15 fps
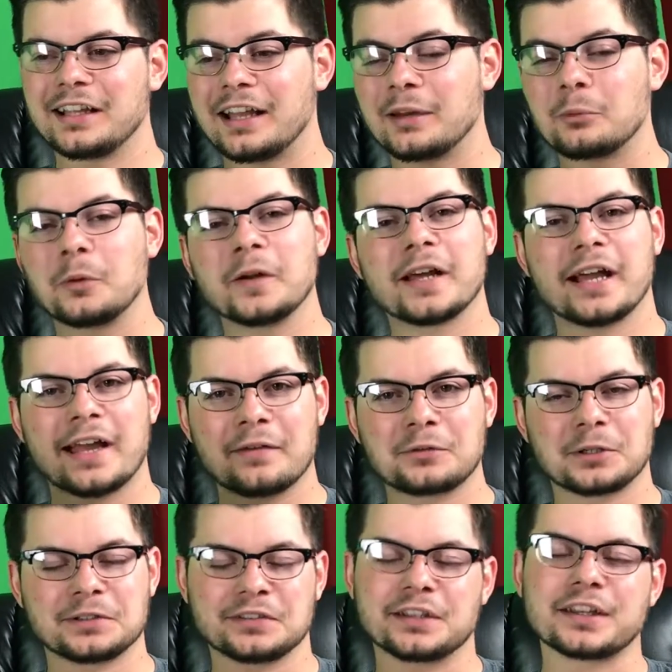and when I,
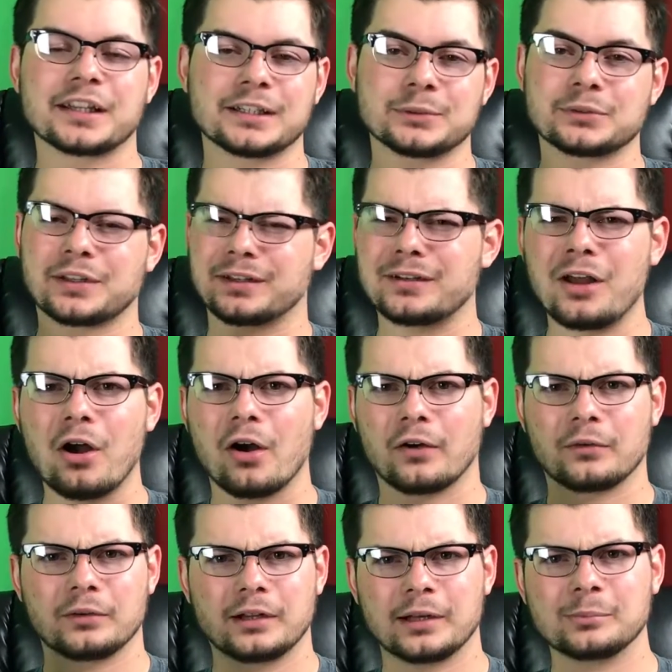after I said that, he was like,
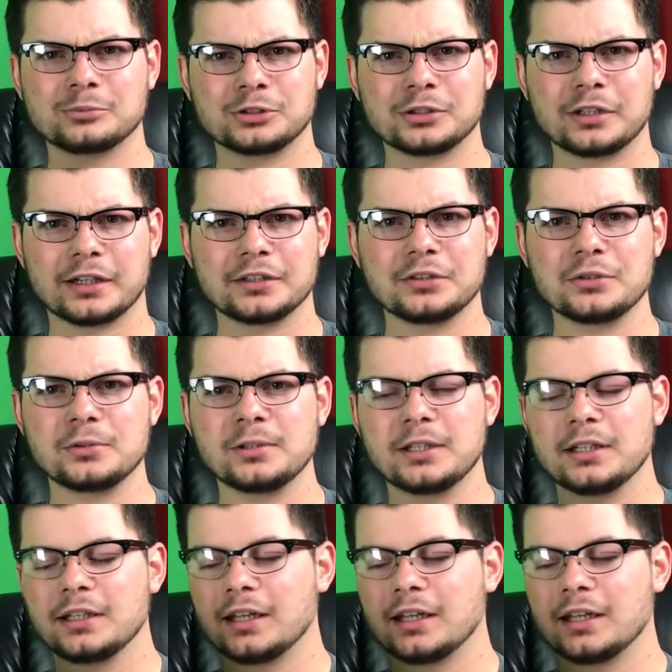"No, I'm sure I do."